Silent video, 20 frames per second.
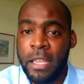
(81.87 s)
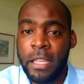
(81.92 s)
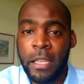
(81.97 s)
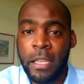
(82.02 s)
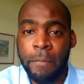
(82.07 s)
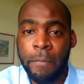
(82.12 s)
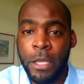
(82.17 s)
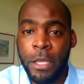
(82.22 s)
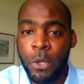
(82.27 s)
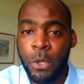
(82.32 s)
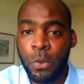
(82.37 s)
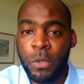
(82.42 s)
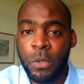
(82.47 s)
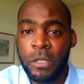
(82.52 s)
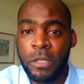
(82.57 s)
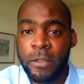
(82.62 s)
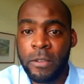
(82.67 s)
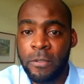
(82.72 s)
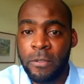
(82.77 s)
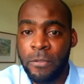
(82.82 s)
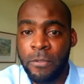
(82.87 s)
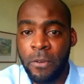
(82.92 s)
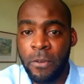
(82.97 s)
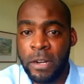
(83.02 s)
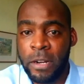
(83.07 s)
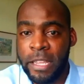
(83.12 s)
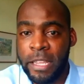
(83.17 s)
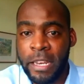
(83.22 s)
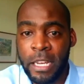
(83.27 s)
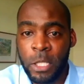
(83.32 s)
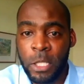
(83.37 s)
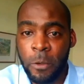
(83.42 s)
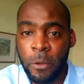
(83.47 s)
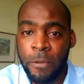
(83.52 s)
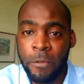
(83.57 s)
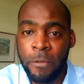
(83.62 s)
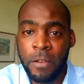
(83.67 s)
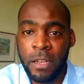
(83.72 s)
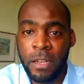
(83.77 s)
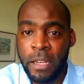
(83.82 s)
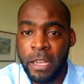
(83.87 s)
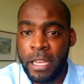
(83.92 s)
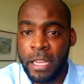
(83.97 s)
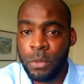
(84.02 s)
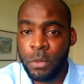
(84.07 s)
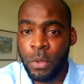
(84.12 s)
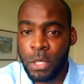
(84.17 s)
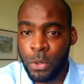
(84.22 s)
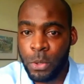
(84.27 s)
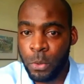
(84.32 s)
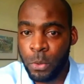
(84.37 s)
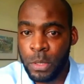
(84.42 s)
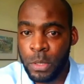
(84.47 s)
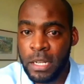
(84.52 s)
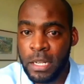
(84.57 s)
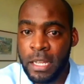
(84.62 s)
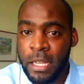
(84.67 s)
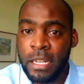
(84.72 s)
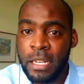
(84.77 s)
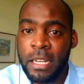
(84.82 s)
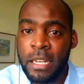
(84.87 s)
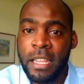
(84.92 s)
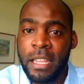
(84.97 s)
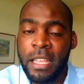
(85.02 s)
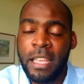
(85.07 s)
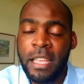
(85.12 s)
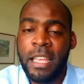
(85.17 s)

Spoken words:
It can be used for the initial 15 days, which was done,